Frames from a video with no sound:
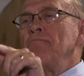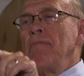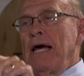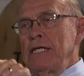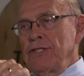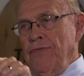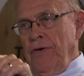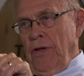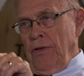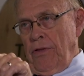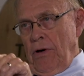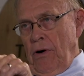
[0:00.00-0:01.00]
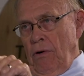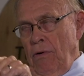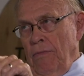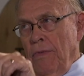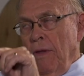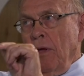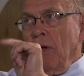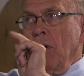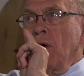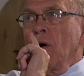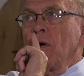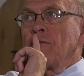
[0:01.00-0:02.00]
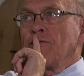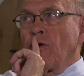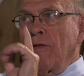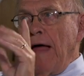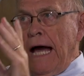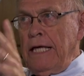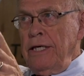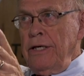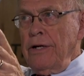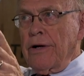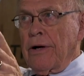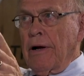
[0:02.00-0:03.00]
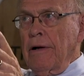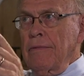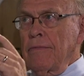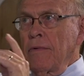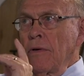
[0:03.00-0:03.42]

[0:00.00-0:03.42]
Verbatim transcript: at Maysville, though, for that year